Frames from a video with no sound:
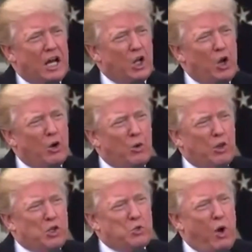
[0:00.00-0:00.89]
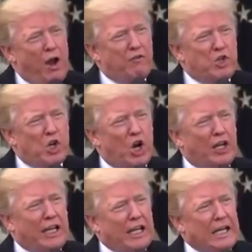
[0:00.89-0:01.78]
along with his wife,
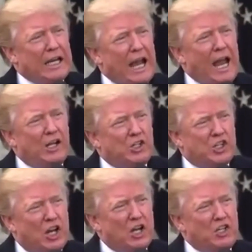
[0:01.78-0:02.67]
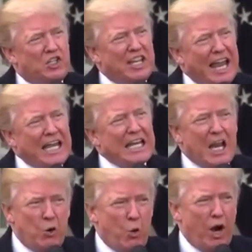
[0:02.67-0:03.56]
Turkleen, and sons, Nate Turkey.